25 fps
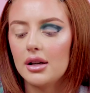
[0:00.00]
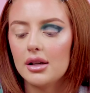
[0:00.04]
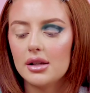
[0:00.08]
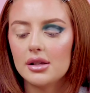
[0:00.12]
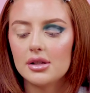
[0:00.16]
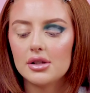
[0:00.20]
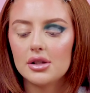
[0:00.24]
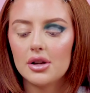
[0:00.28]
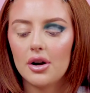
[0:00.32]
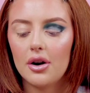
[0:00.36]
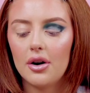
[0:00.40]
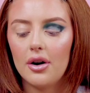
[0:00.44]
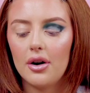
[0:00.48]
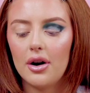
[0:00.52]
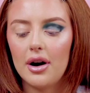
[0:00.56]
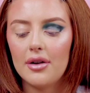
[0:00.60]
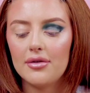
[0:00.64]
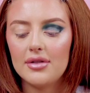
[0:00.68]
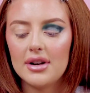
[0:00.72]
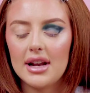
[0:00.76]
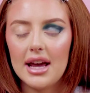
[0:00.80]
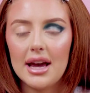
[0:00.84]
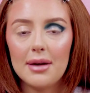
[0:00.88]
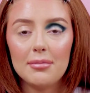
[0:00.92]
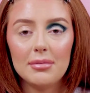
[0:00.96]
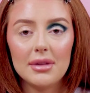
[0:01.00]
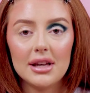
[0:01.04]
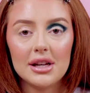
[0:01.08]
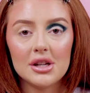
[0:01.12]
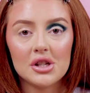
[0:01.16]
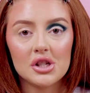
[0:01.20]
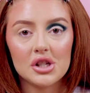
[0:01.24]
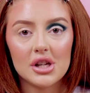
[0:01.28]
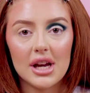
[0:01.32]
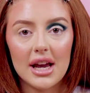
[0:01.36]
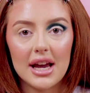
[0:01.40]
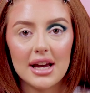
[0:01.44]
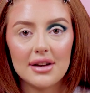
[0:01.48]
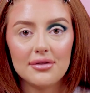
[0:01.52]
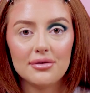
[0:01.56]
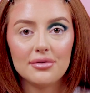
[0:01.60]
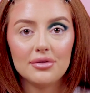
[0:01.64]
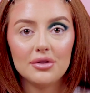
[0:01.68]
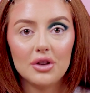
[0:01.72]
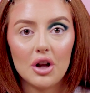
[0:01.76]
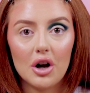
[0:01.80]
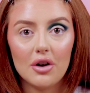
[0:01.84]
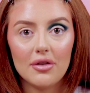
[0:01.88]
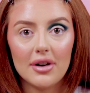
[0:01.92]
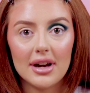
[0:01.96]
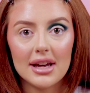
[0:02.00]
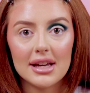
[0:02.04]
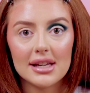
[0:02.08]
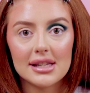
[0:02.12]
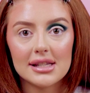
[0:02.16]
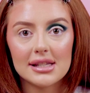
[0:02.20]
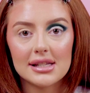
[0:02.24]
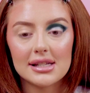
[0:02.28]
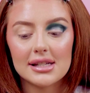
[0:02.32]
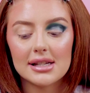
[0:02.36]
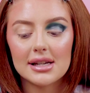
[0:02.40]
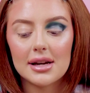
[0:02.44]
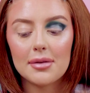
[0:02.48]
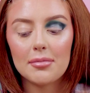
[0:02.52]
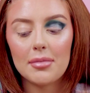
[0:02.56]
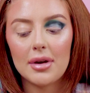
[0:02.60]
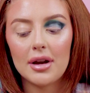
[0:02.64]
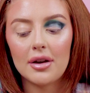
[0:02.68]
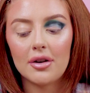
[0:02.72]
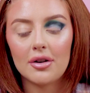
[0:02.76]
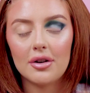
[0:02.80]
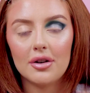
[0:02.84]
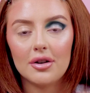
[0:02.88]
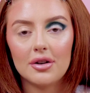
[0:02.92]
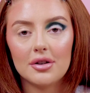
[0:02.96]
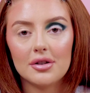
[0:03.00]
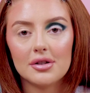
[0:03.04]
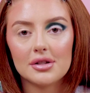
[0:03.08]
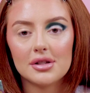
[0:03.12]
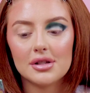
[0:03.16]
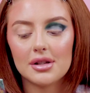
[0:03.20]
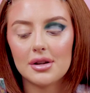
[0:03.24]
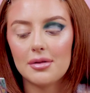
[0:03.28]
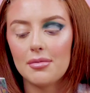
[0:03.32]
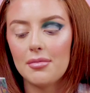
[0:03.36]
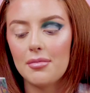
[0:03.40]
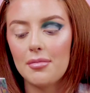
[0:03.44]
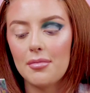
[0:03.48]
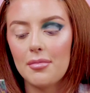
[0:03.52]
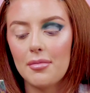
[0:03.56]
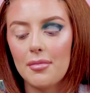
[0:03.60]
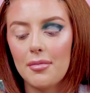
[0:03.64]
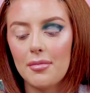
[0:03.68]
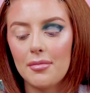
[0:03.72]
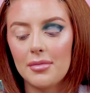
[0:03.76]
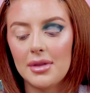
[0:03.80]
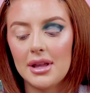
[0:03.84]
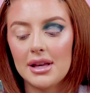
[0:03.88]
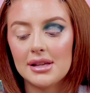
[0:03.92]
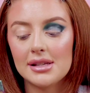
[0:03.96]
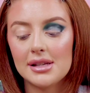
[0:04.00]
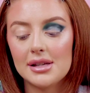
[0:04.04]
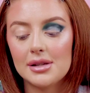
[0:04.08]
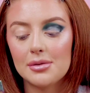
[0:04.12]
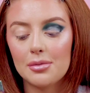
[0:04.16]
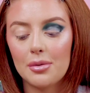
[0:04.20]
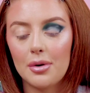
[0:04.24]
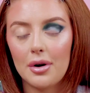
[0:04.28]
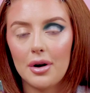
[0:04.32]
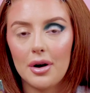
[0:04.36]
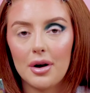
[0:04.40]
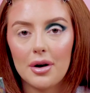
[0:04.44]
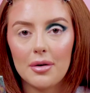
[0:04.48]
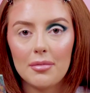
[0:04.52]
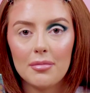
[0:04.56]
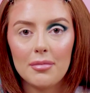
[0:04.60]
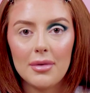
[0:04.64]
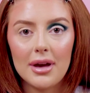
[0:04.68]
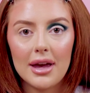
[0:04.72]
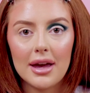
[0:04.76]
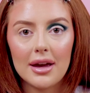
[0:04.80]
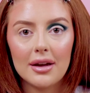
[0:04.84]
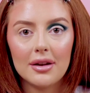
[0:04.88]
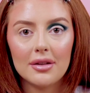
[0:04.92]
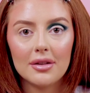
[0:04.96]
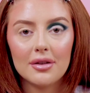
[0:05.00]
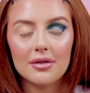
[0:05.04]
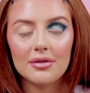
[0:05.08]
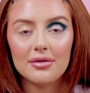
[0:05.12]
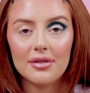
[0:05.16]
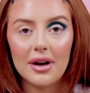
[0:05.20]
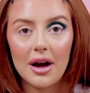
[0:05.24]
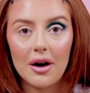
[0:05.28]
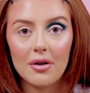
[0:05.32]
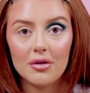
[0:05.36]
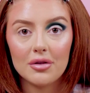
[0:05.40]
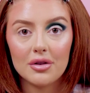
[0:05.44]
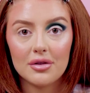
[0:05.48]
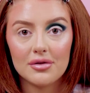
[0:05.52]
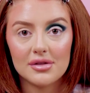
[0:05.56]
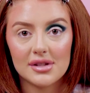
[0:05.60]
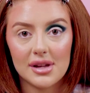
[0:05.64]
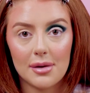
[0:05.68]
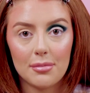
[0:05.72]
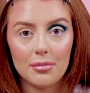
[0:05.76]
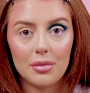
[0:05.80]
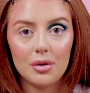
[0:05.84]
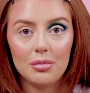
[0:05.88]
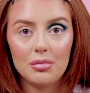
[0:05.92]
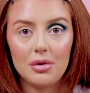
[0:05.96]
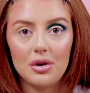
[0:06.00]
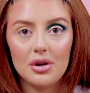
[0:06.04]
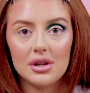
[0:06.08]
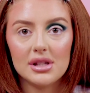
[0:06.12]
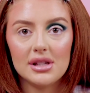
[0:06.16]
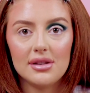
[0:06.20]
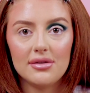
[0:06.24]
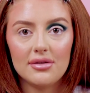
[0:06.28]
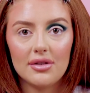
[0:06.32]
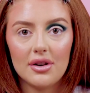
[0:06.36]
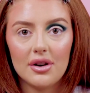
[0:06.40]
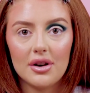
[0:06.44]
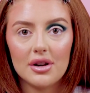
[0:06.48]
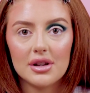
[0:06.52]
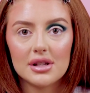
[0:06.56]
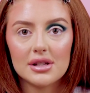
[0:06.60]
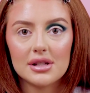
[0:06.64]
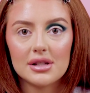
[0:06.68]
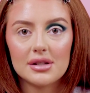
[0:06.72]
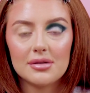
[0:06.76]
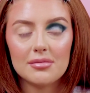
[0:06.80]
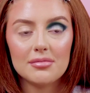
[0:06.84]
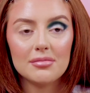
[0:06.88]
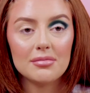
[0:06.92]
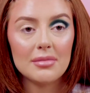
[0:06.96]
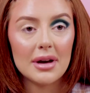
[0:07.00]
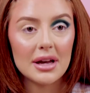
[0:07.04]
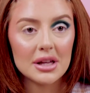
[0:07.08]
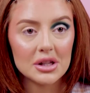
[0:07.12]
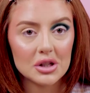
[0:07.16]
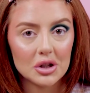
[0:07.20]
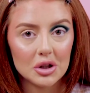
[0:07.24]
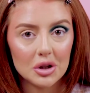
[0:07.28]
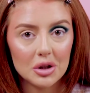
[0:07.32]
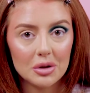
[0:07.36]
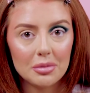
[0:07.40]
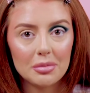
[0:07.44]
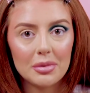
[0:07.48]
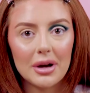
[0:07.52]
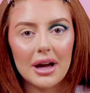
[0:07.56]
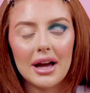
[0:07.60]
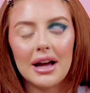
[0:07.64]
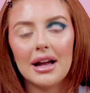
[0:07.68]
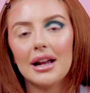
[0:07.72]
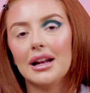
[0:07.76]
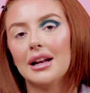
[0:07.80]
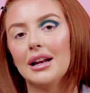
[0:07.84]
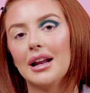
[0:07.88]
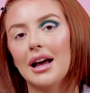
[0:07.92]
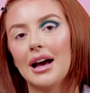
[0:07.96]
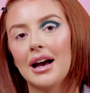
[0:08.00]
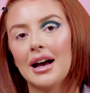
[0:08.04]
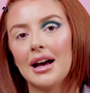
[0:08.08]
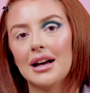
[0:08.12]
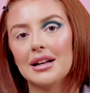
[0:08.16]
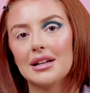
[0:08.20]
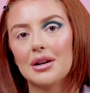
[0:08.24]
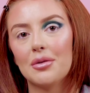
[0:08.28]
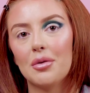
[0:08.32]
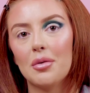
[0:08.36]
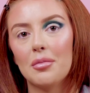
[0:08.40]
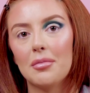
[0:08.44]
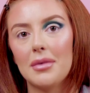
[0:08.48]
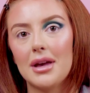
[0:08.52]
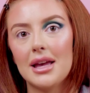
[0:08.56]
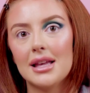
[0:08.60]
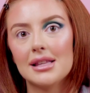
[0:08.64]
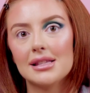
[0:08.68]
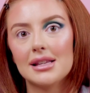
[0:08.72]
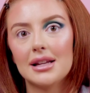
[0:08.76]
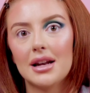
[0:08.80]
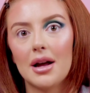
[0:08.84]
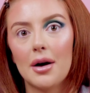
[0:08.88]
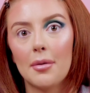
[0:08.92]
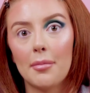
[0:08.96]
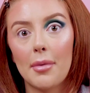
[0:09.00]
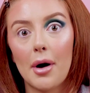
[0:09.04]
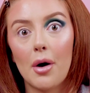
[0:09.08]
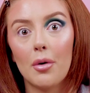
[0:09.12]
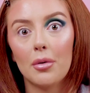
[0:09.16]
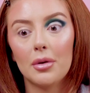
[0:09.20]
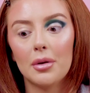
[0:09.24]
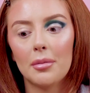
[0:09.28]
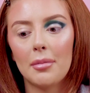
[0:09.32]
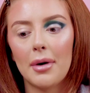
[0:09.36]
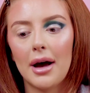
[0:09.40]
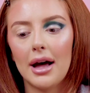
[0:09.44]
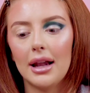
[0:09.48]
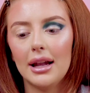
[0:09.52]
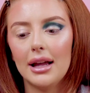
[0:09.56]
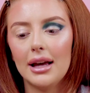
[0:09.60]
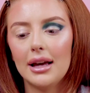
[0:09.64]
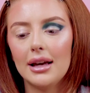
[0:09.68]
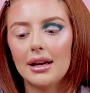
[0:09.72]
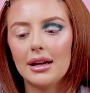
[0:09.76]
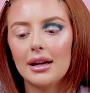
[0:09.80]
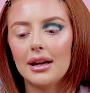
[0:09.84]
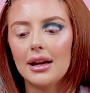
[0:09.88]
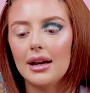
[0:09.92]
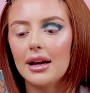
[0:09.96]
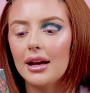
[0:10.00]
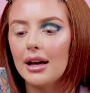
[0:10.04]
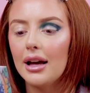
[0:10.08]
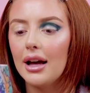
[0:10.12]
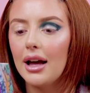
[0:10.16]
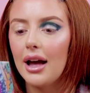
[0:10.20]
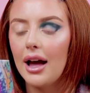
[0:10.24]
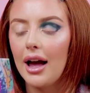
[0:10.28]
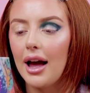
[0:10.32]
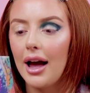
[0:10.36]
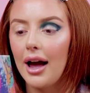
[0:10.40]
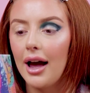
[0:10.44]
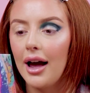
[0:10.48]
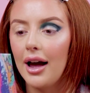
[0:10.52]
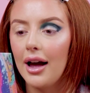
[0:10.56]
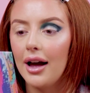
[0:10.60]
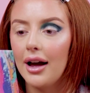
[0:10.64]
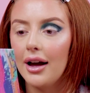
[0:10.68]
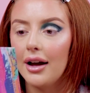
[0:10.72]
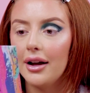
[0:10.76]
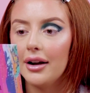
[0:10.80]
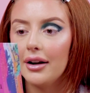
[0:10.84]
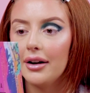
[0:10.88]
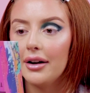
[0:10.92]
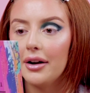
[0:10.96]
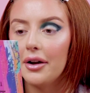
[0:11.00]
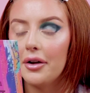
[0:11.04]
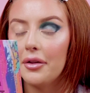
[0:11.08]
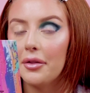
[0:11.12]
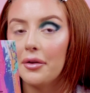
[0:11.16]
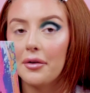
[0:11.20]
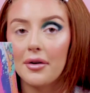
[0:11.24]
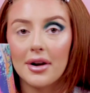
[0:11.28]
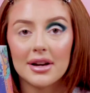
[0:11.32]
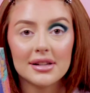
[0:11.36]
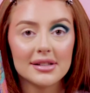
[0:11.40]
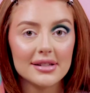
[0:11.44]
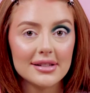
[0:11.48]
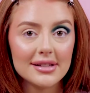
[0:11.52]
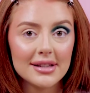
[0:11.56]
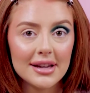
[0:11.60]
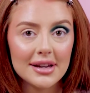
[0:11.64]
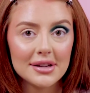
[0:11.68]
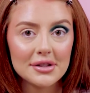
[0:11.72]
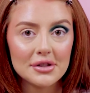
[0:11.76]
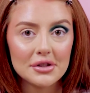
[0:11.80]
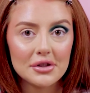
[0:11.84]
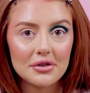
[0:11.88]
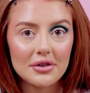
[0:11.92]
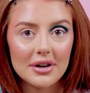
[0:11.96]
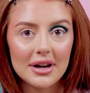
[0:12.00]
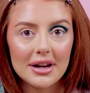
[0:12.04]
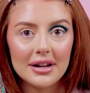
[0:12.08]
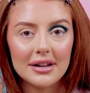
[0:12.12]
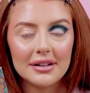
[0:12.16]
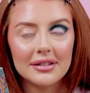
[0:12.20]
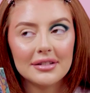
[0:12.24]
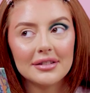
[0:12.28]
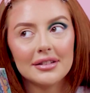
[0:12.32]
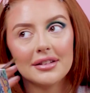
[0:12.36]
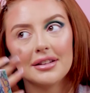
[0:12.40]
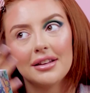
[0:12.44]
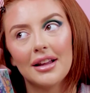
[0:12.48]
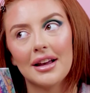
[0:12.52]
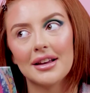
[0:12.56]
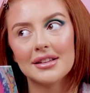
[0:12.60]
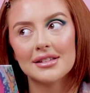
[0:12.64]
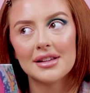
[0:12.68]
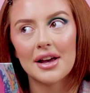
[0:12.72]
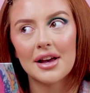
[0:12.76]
So I've named this shade Florist because this is where me and the founder of Sample Beauty first met up and had our meeting about the palette, and the rest is history, and that's